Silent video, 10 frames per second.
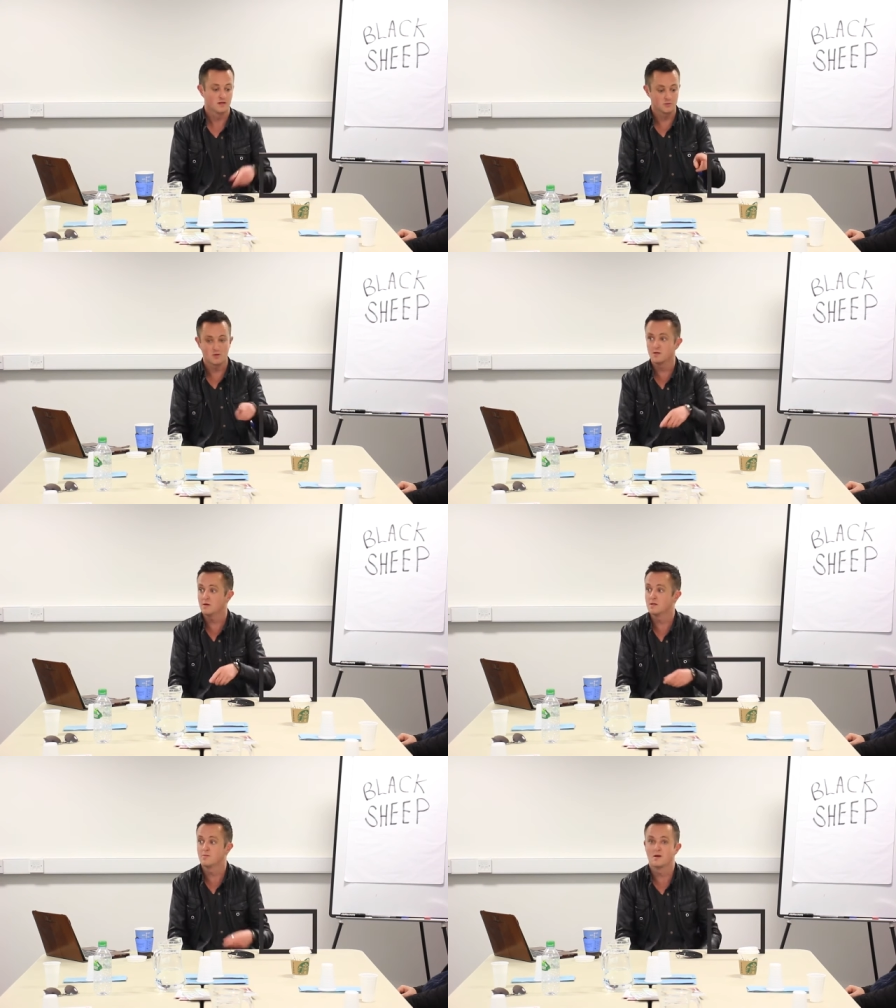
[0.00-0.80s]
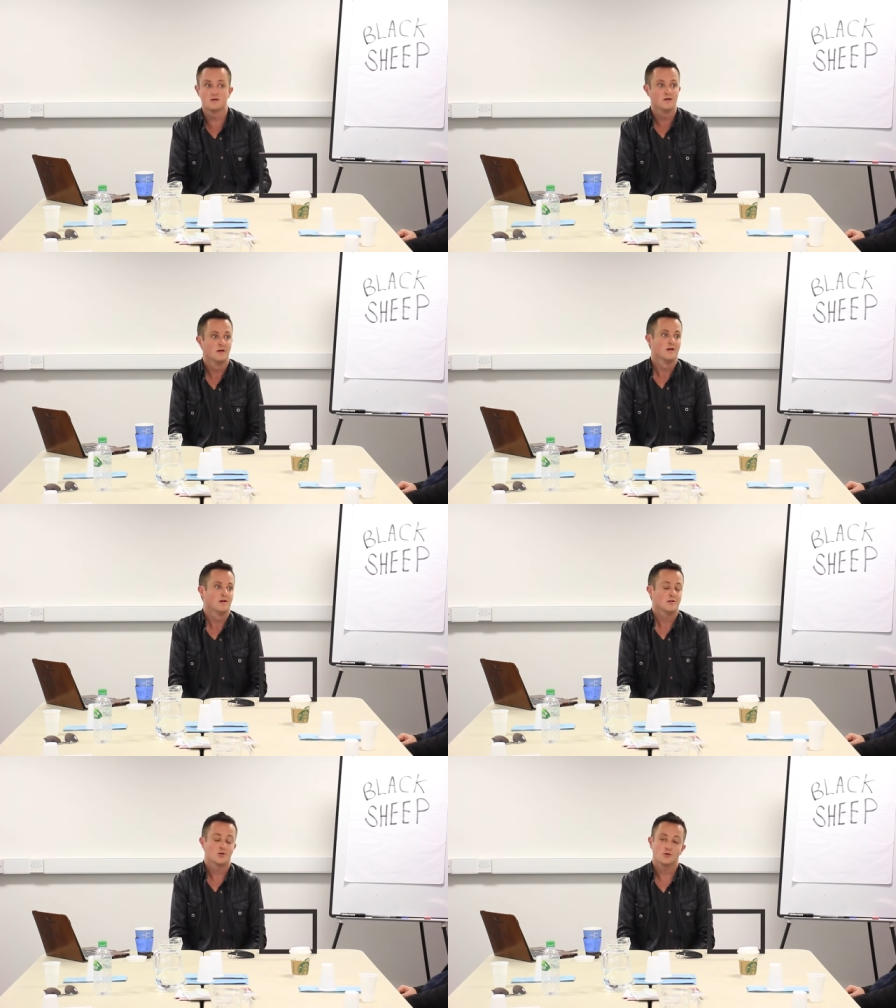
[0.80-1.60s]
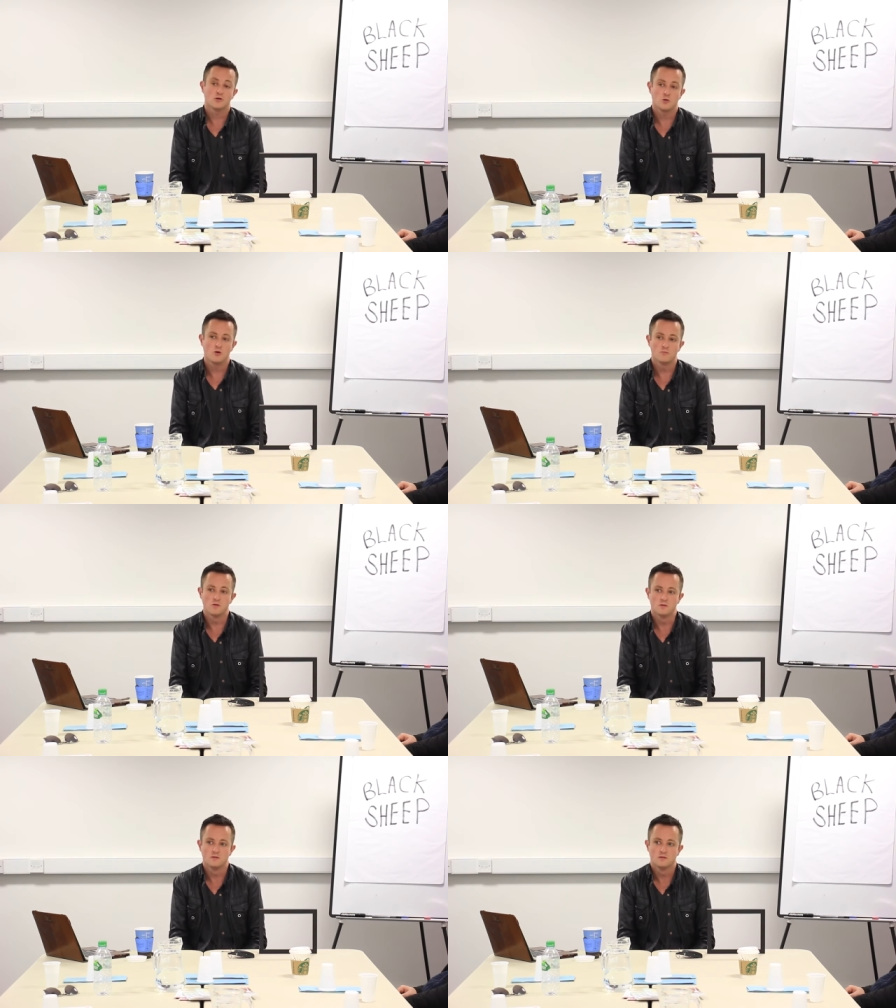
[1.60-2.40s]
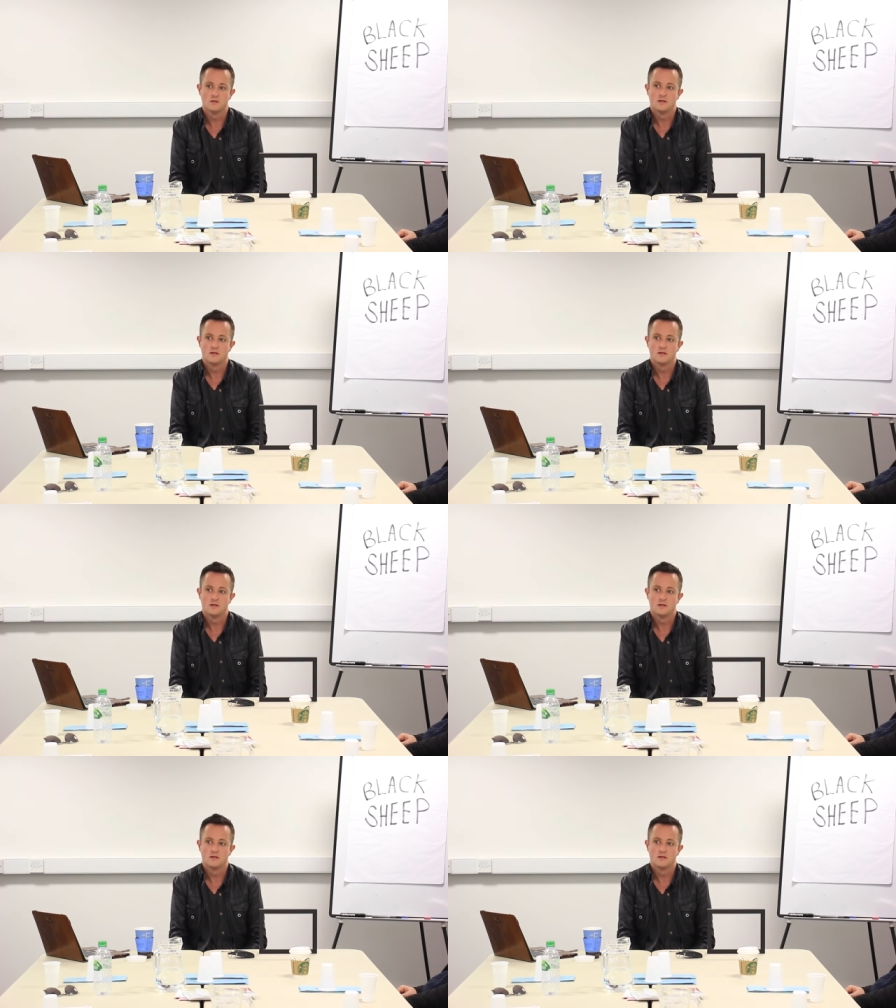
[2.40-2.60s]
Because when you're not in the pen, you're not controllable.